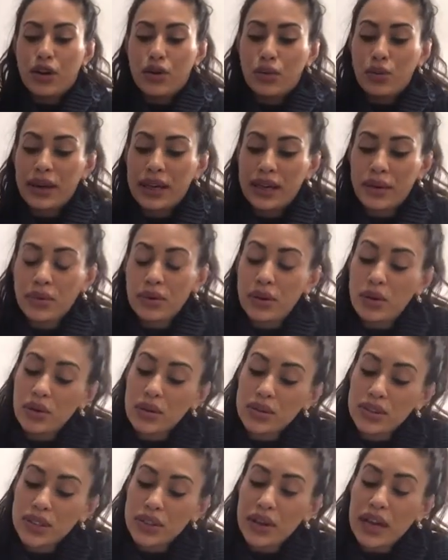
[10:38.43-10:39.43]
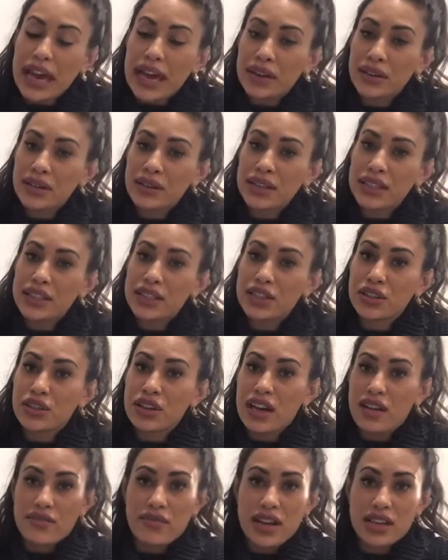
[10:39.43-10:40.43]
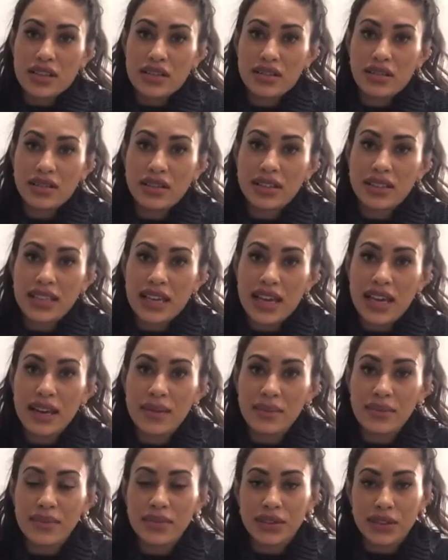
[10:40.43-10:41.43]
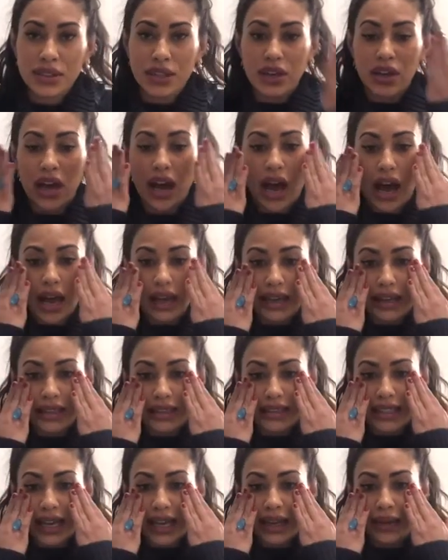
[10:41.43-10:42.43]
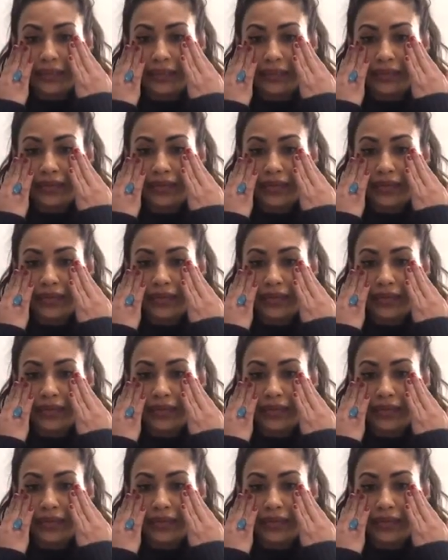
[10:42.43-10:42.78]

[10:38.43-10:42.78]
We will also annually do a retinal exam, so eye exam,